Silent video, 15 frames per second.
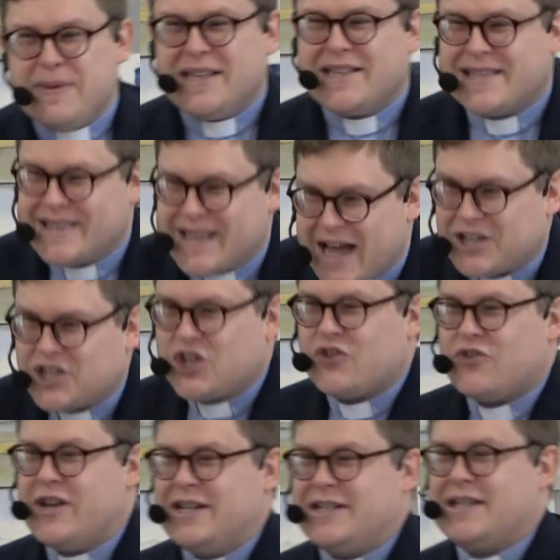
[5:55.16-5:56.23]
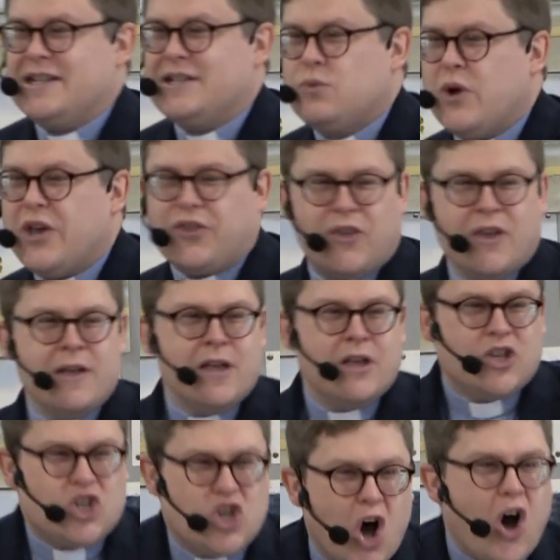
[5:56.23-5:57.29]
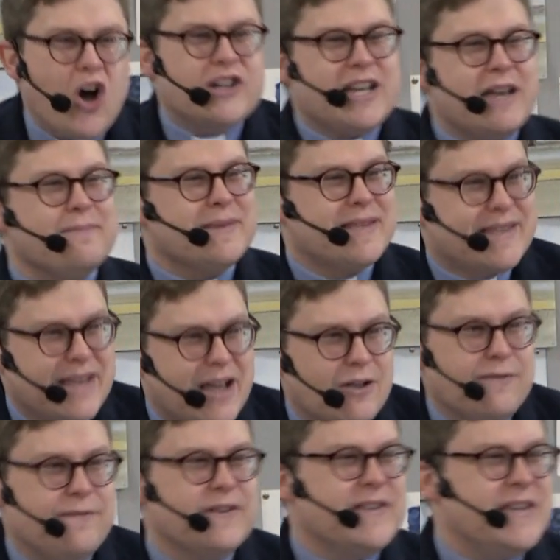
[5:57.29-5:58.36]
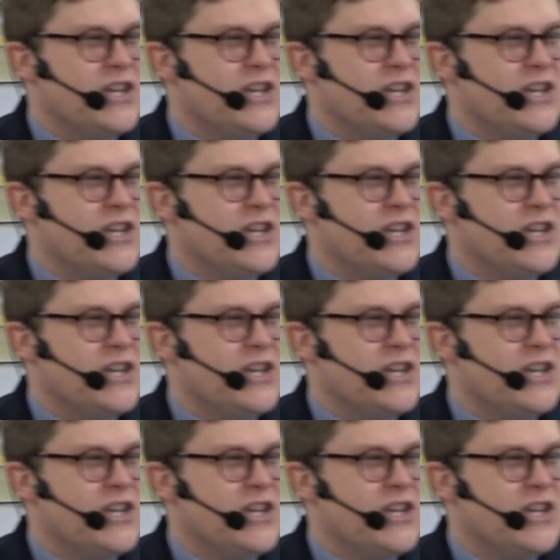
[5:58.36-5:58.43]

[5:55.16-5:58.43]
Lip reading: Be saturated with God himself as